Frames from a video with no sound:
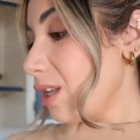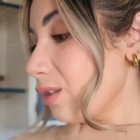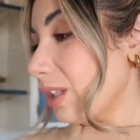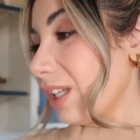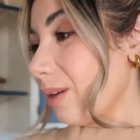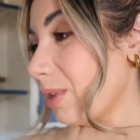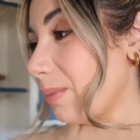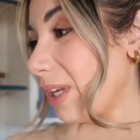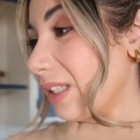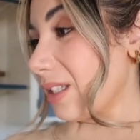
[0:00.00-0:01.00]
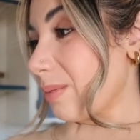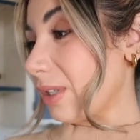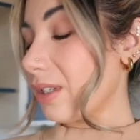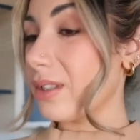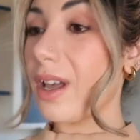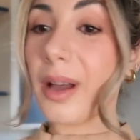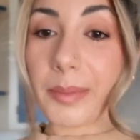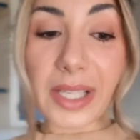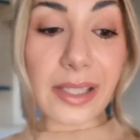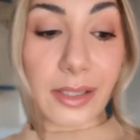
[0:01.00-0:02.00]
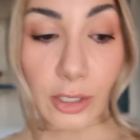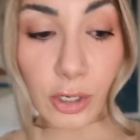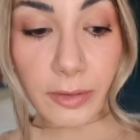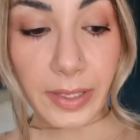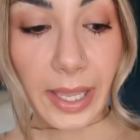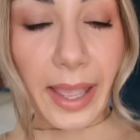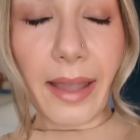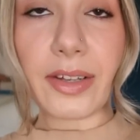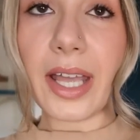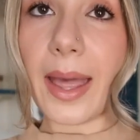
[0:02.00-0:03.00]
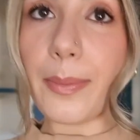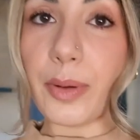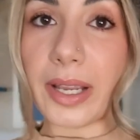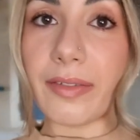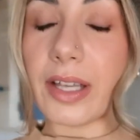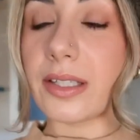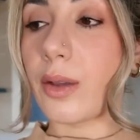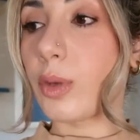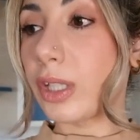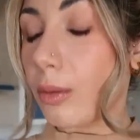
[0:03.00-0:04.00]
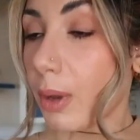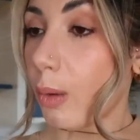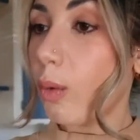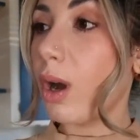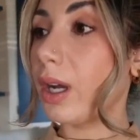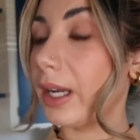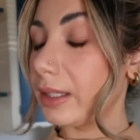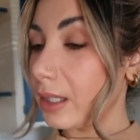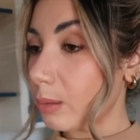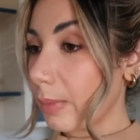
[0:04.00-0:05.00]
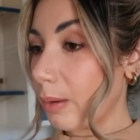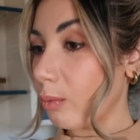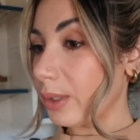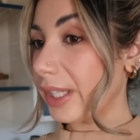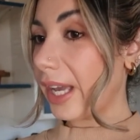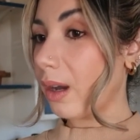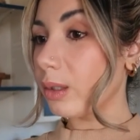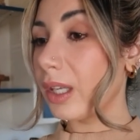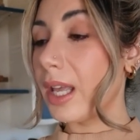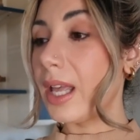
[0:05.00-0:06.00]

So I think I'm gonna make this because I'm starving. I haven't had breakfast. I went on my walk. I did my workout.